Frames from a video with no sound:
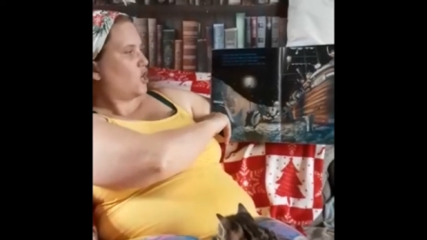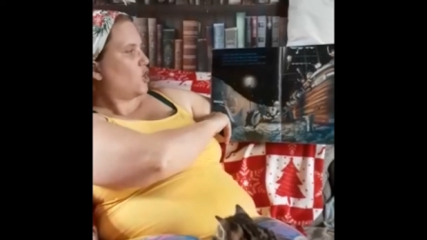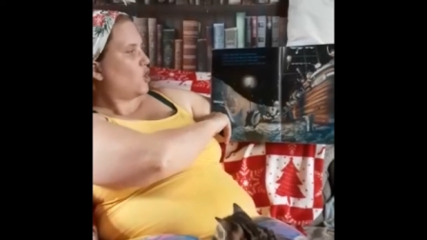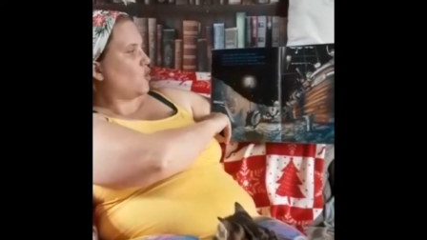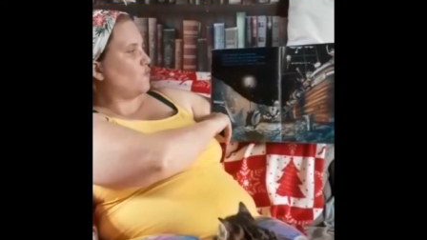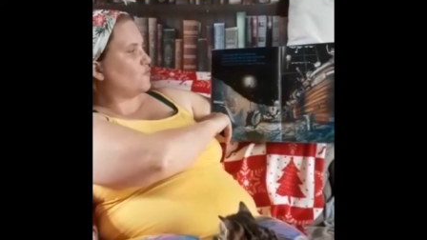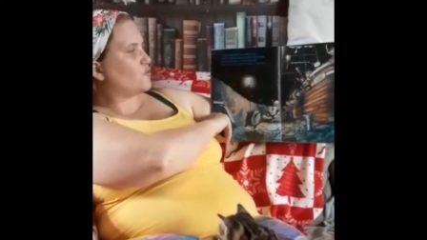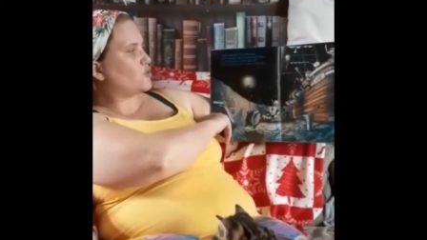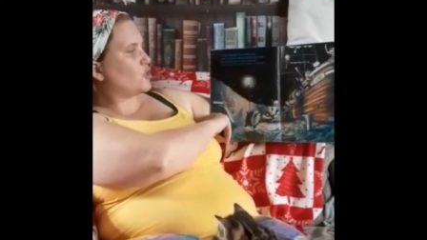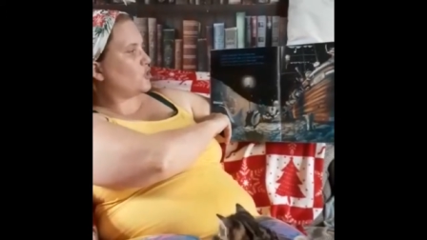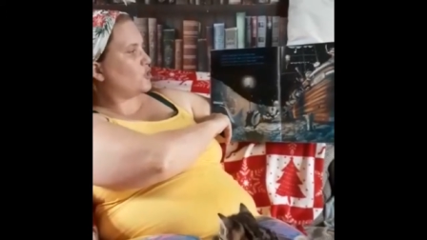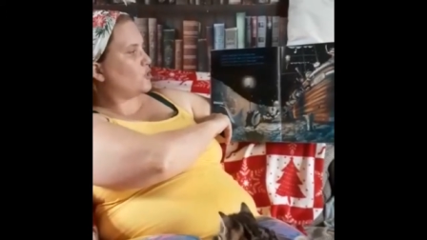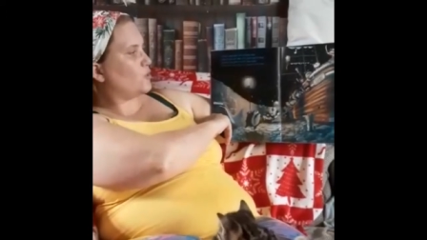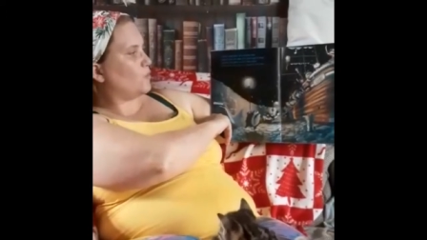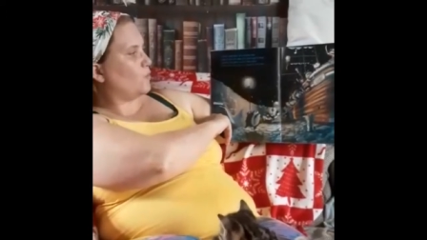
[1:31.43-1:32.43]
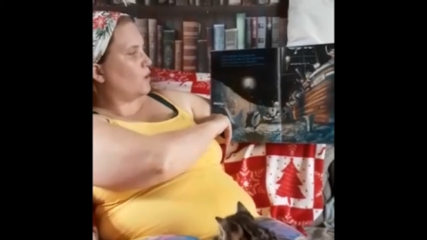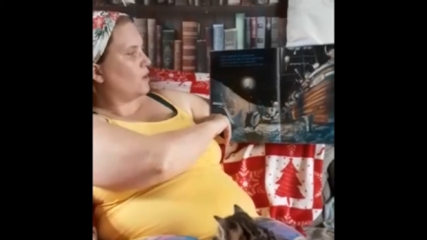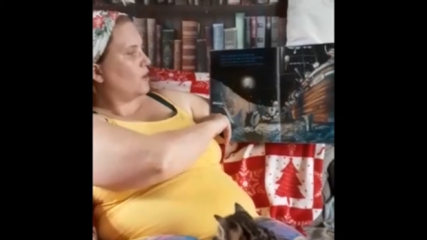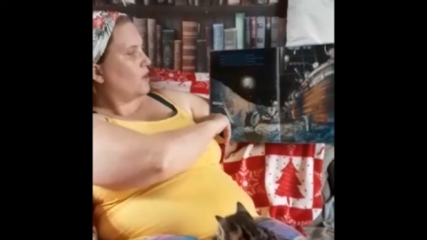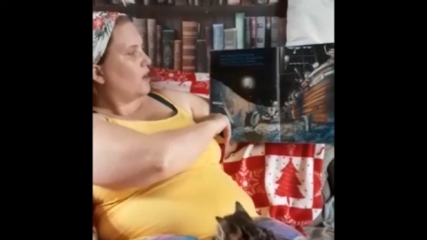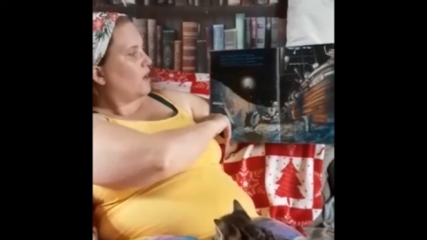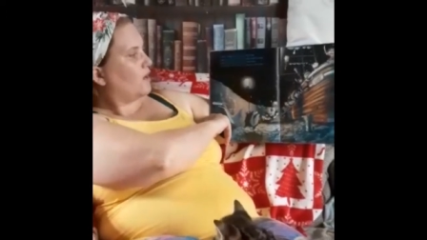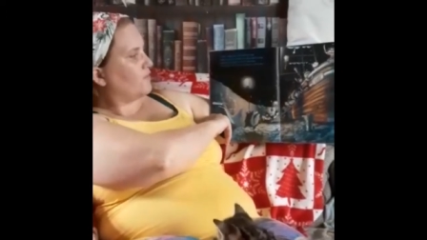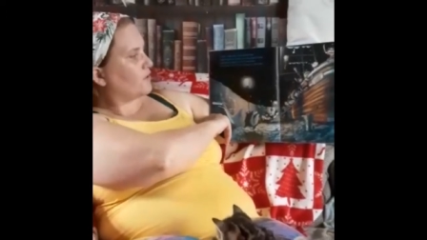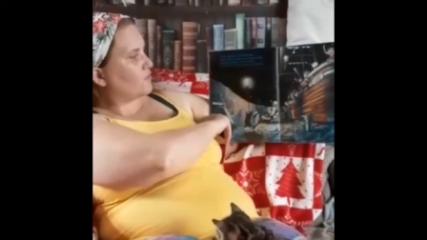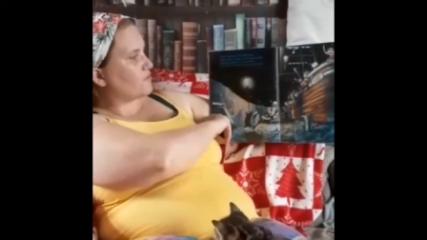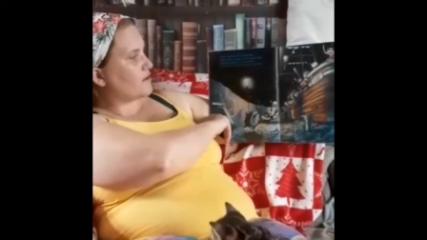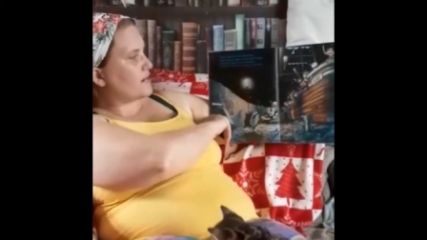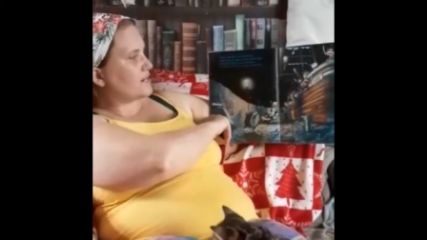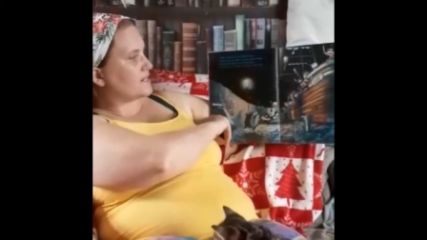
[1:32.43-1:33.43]
of two of a
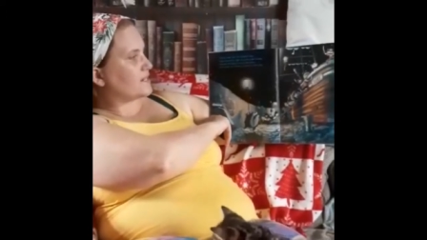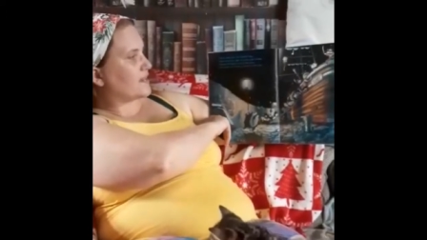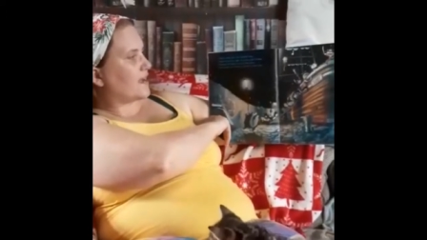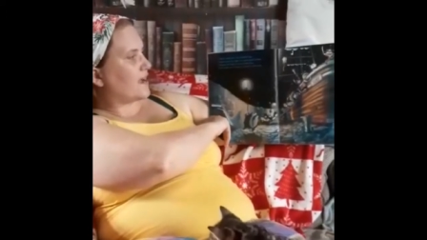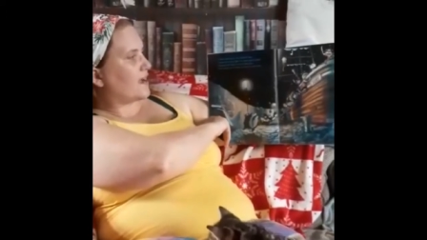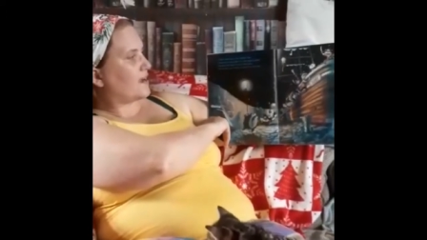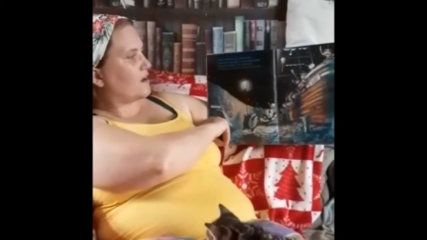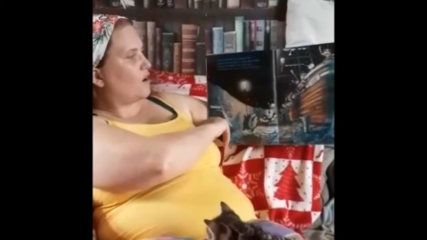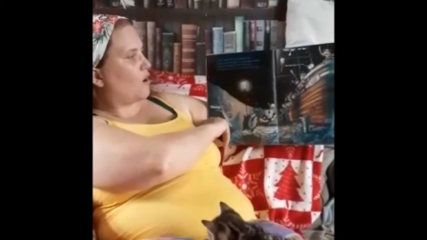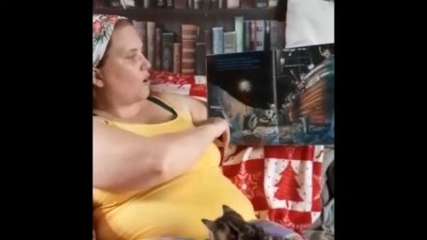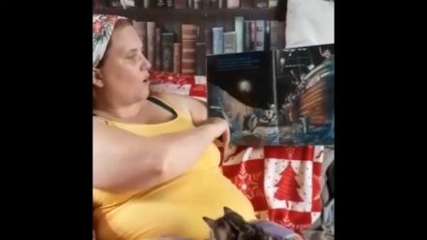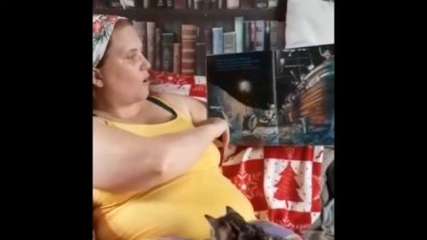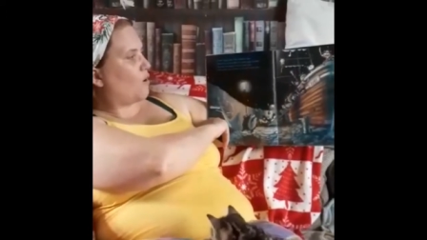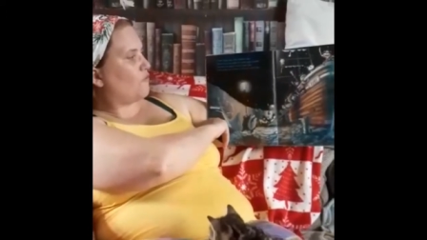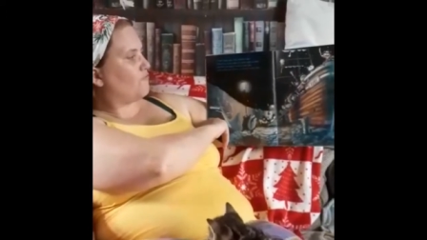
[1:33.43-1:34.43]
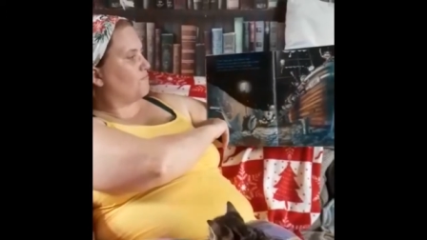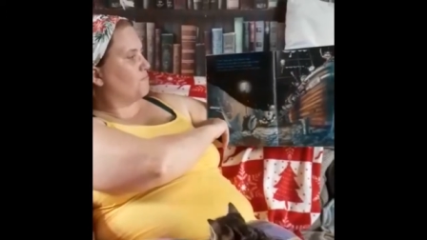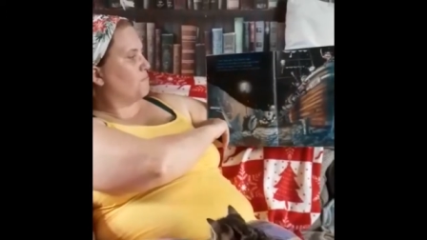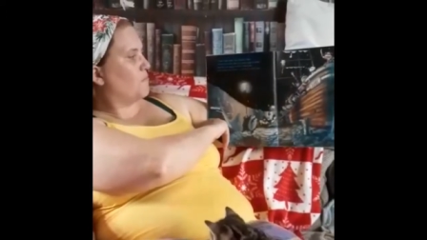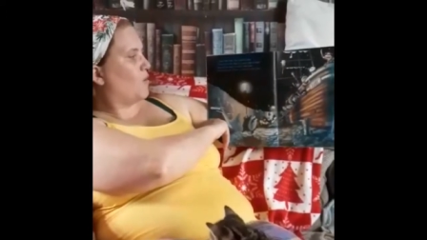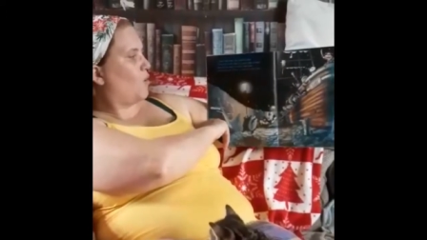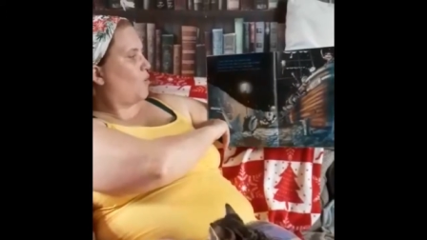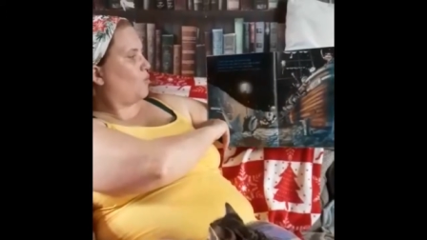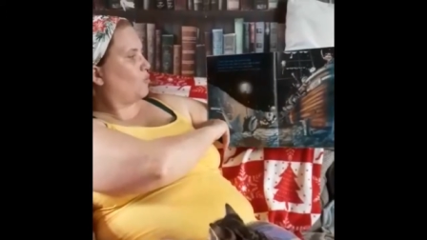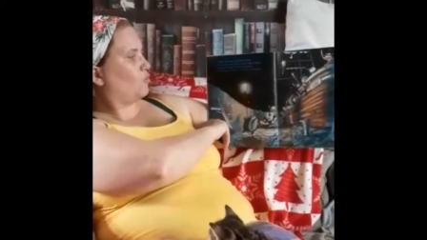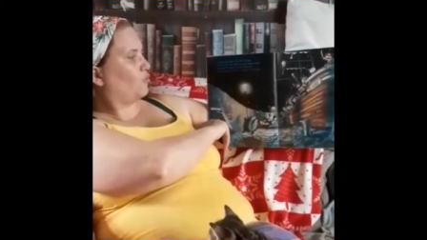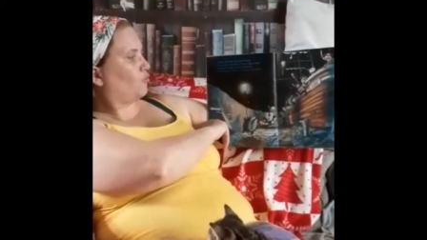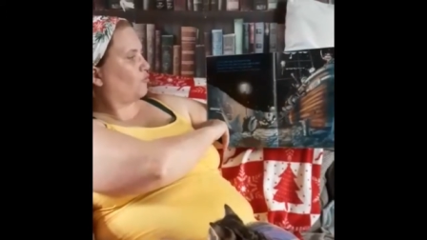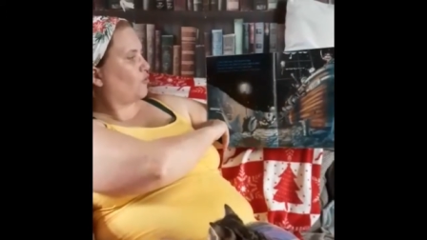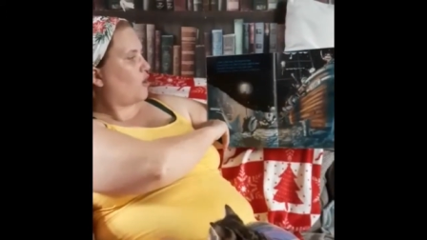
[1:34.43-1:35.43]
great gang of
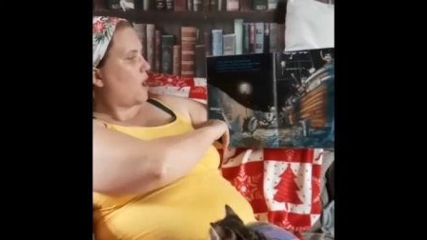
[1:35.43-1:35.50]
mugs